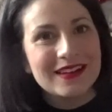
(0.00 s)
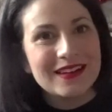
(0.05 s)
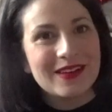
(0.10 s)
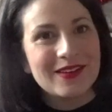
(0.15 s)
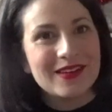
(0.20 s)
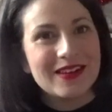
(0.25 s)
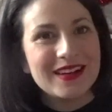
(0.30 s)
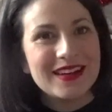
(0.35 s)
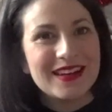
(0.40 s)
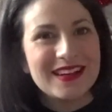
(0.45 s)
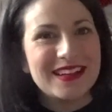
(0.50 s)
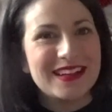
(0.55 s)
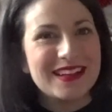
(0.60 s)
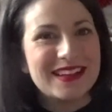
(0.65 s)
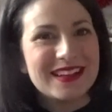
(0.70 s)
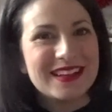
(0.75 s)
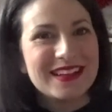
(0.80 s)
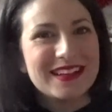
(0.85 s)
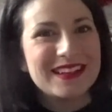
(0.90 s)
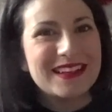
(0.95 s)
Okay,
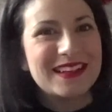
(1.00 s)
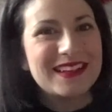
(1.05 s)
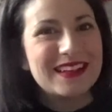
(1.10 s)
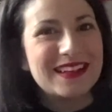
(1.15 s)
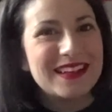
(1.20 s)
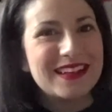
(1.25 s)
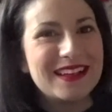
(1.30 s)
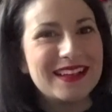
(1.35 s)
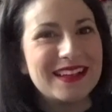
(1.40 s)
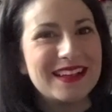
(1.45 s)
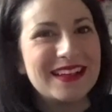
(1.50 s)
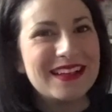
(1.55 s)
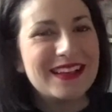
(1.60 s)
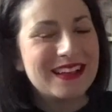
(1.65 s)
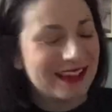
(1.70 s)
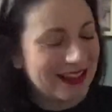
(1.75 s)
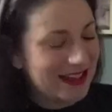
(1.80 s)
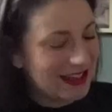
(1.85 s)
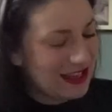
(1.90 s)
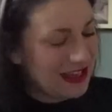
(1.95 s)
look.
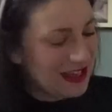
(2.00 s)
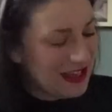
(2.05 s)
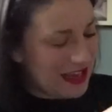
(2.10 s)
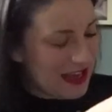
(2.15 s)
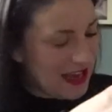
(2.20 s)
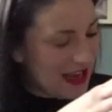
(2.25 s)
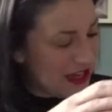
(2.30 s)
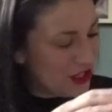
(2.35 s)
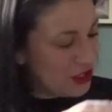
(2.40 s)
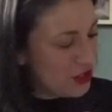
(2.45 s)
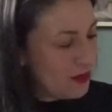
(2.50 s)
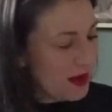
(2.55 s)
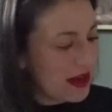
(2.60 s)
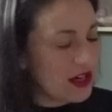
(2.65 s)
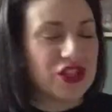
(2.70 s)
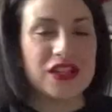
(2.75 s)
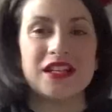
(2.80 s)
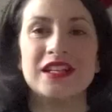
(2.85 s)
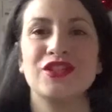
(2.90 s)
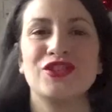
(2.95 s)
I do
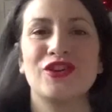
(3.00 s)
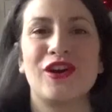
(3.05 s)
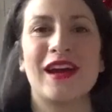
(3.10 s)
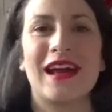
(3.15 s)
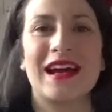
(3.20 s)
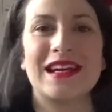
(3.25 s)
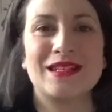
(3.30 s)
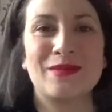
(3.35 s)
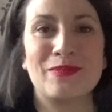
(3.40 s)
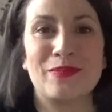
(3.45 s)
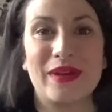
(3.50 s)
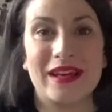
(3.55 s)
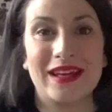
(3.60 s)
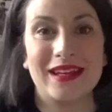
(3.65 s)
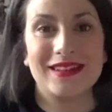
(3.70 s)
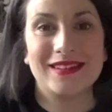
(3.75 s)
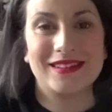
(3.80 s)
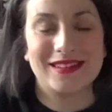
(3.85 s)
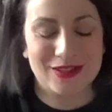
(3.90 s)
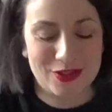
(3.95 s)
actually enjoy adding
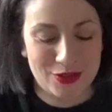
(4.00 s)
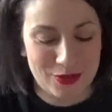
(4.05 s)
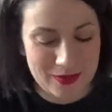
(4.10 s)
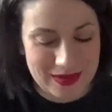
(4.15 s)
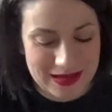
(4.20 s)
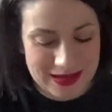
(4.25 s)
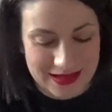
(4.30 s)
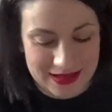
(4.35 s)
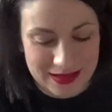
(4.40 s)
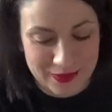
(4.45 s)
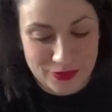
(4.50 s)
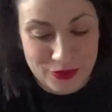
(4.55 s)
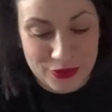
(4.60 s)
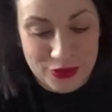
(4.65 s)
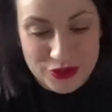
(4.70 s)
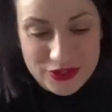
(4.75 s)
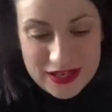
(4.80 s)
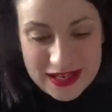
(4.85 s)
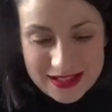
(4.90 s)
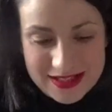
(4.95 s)
beads to my
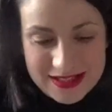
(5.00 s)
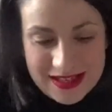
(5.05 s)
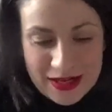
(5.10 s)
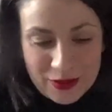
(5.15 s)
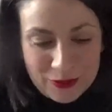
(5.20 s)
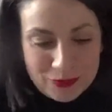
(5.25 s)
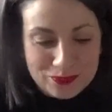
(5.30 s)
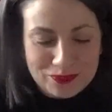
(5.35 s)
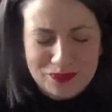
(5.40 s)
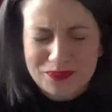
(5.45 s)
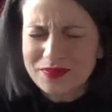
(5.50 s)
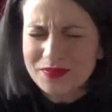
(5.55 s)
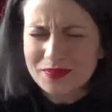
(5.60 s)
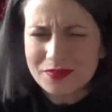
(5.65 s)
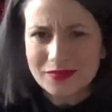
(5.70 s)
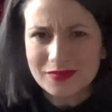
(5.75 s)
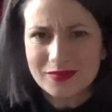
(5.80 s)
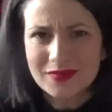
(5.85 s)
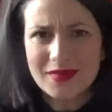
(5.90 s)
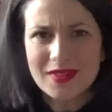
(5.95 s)
projects now.
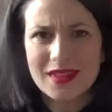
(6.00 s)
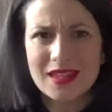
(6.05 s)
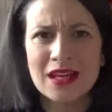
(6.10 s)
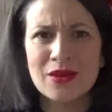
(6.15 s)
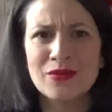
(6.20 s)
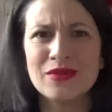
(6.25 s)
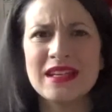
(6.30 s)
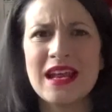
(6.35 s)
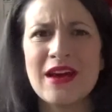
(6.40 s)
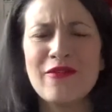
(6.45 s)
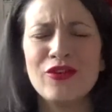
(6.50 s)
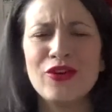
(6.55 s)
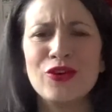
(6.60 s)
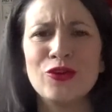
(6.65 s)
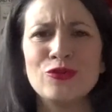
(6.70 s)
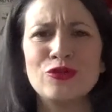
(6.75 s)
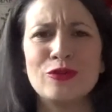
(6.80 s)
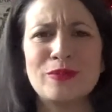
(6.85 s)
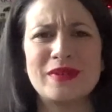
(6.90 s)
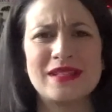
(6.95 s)
I was never
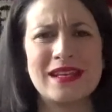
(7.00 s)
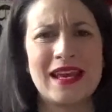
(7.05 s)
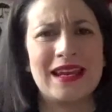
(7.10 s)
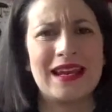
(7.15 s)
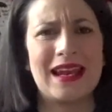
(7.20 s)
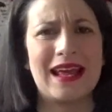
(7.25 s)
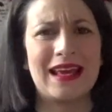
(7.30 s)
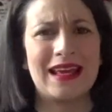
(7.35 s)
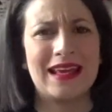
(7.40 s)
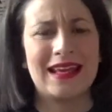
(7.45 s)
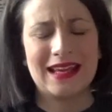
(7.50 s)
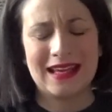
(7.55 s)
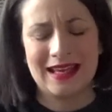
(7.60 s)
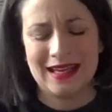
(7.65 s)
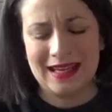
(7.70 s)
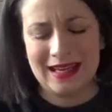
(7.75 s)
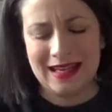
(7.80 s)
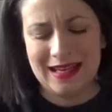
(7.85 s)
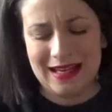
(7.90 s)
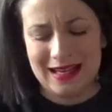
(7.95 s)
100% like
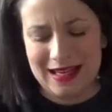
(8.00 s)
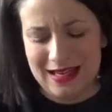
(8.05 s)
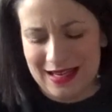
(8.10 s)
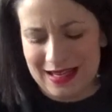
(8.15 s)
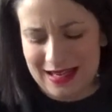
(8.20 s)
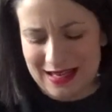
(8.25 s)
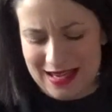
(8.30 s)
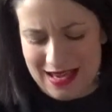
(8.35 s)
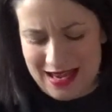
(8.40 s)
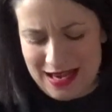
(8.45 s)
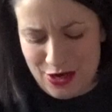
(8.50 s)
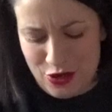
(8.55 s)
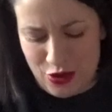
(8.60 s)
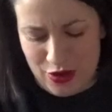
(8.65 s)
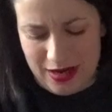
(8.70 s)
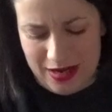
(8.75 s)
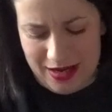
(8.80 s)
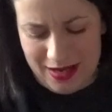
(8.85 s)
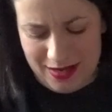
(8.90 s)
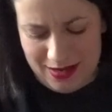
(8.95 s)
keen
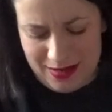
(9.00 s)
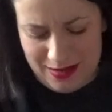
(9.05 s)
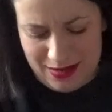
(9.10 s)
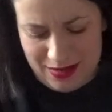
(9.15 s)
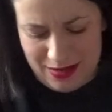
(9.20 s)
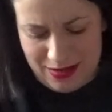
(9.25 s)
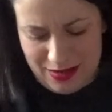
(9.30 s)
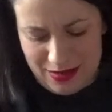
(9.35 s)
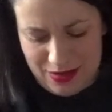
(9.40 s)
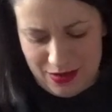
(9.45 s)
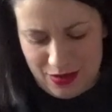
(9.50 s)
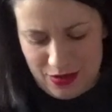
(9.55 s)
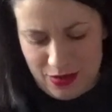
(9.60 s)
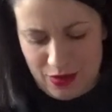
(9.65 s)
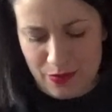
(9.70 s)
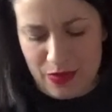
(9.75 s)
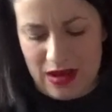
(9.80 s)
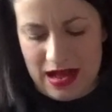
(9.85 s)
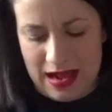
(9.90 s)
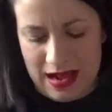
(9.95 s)
on it,
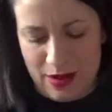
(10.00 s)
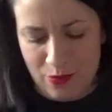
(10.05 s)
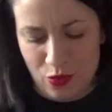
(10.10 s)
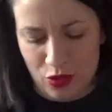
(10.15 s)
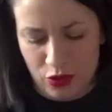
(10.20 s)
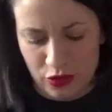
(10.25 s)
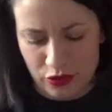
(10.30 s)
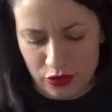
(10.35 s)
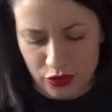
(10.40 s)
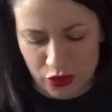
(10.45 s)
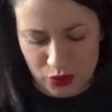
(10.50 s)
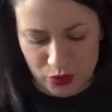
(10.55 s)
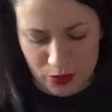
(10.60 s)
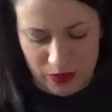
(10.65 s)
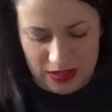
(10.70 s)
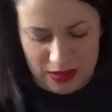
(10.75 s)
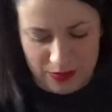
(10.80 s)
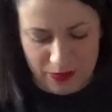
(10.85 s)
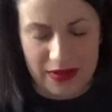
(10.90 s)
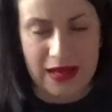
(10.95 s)
but I am one of those
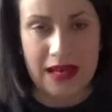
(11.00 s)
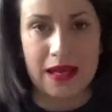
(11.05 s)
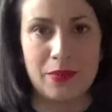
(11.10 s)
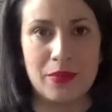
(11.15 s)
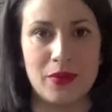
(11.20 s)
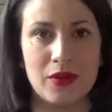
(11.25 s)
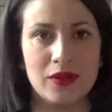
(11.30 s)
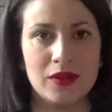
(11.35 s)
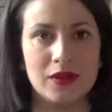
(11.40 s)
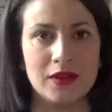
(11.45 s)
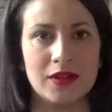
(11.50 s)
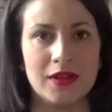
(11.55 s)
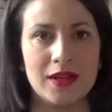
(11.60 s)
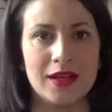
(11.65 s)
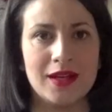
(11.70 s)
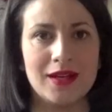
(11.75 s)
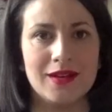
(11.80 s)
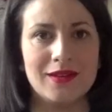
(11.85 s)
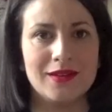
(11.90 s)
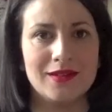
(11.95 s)
weird people
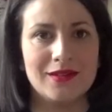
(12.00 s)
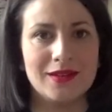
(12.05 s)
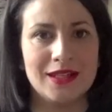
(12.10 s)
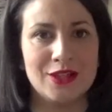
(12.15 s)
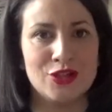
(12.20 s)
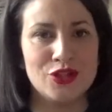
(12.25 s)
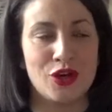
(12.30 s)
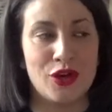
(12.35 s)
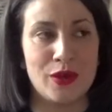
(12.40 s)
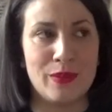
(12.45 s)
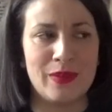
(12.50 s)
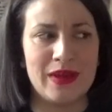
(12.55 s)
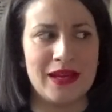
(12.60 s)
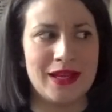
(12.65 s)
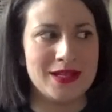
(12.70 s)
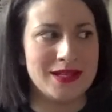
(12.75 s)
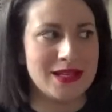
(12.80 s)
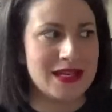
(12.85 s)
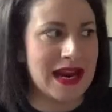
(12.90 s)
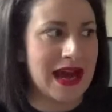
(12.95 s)
that enjoy
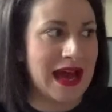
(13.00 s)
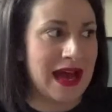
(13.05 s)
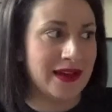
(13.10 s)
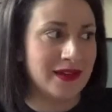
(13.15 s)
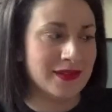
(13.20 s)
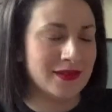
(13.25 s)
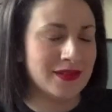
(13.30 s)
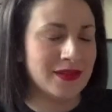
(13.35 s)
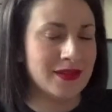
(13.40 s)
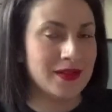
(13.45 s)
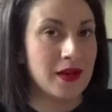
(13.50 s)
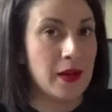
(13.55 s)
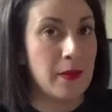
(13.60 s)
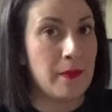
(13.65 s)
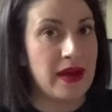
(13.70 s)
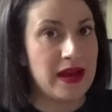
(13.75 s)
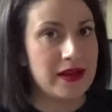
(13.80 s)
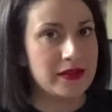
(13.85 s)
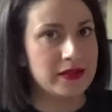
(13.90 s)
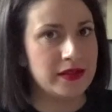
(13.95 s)
beading and
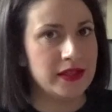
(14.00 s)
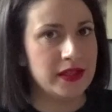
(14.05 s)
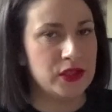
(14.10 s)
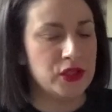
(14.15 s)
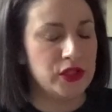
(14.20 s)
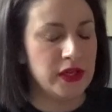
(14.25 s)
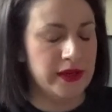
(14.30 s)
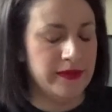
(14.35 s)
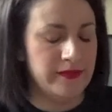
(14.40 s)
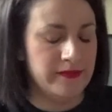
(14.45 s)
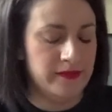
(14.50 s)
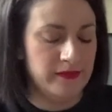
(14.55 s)
backstitching.